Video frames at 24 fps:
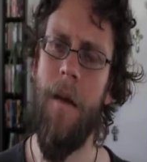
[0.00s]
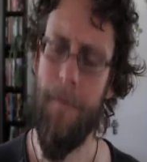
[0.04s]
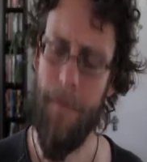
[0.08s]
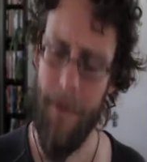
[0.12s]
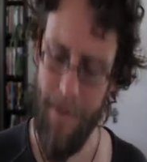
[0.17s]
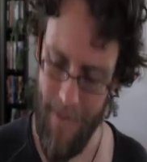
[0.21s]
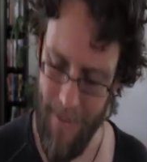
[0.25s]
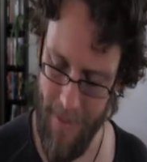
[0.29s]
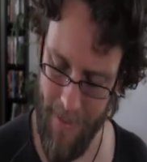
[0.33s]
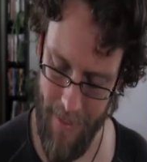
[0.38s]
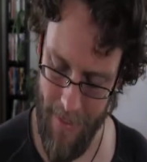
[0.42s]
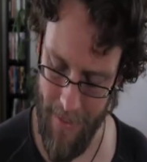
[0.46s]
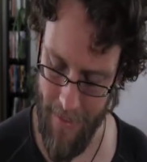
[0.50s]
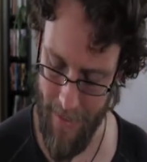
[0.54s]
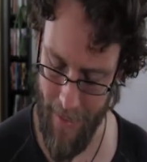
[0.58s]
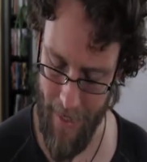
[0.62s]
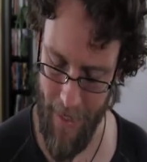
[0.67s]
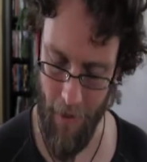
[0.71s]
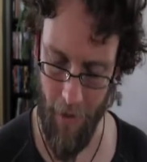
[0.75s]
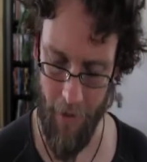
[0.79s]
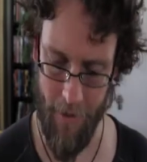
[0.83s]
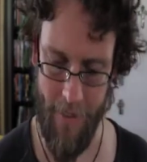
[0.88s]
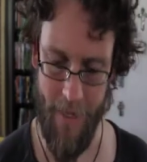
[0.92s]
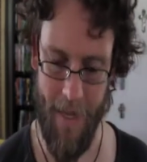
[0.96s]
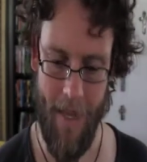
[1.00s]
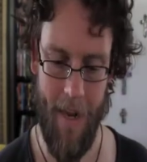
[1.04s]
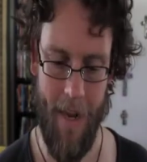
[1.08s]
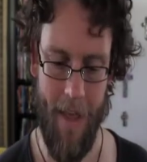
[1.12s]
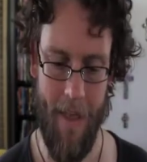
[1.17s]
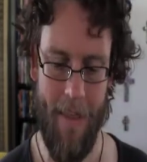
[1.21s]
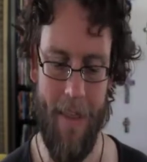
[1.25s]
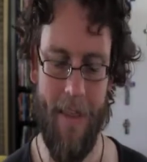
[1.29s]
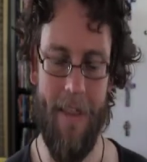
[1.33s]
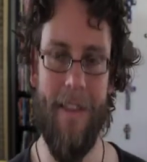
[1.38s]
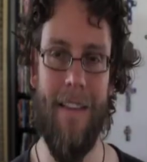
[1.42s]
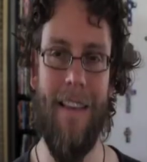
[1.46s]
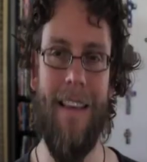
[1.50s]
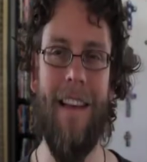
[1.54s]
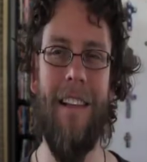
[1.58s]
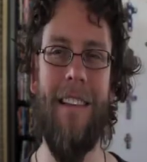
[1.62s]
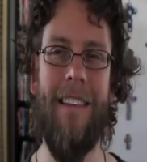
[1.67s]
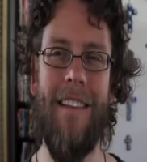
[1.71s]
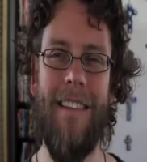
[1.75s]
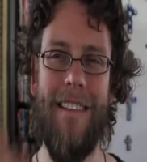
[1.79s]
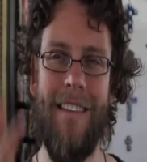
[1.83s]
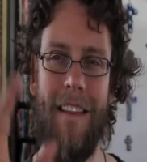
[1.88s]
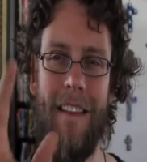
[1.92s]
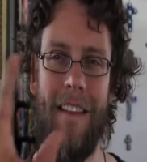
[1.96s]
But this is guilt, and I think
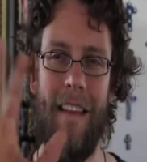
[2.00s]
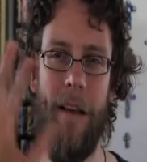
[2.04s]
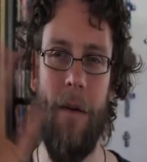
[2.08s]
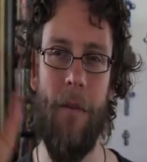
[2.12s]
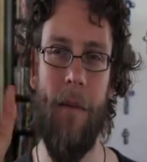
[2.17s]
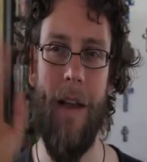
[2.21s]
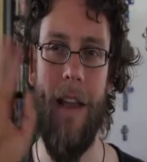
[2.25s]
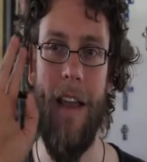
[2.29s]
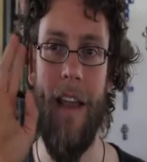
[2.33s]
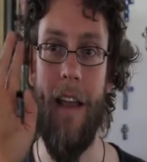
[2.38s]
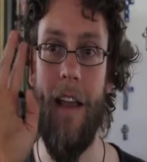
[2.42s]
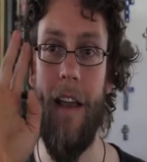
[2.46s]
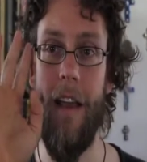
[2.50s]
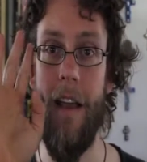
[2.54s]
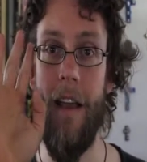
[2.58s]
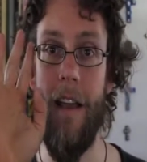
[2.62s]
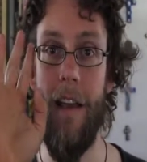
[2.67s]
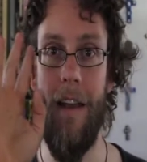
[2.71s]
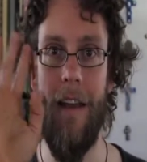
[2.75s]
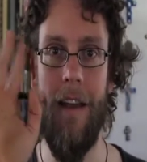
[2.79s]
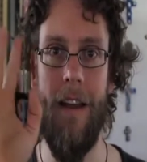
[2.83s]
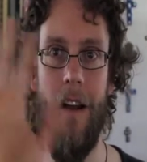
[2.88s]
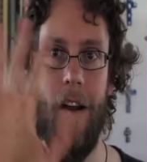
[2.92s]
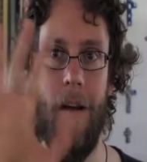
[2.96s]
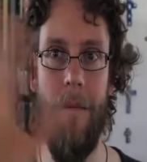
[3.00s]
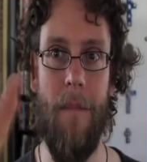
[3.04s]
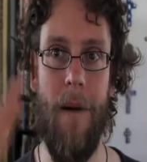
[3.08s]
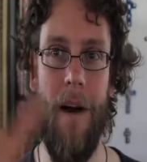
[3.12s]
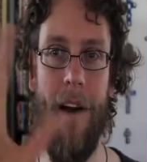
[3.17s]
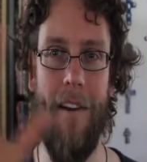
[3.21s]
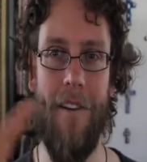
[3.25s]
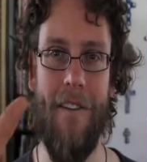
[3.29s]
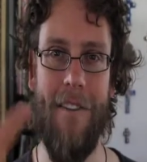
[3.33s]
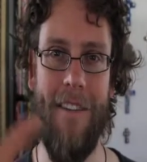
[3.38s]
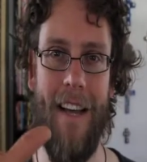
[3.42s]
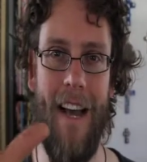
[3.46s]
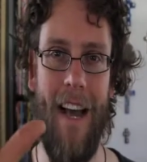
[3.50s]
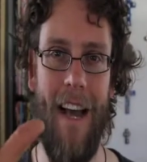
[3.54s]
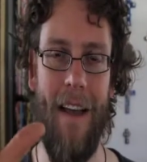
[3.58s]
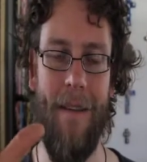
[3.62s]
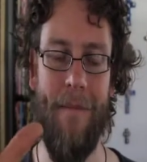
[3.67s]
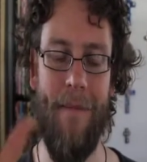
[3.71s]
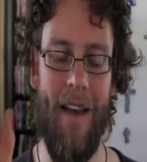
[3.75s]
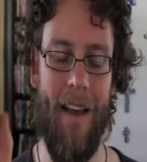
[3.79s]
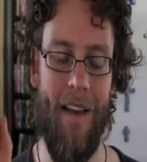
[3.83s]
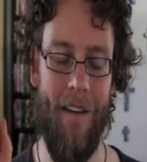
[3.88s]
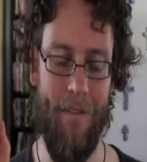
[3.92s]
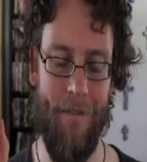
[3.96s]
guilt is something we, in our modern
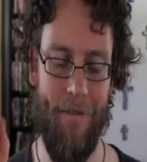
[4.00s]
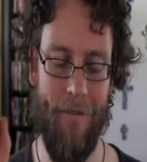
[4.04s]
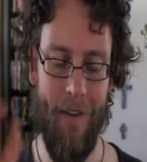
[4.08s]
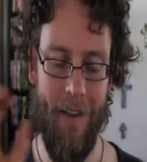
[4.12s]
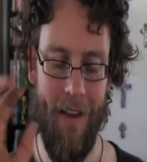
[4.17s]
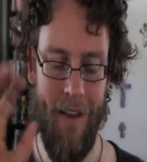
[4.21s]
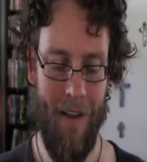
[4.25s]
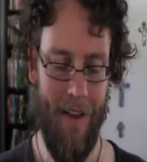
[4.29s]
time, have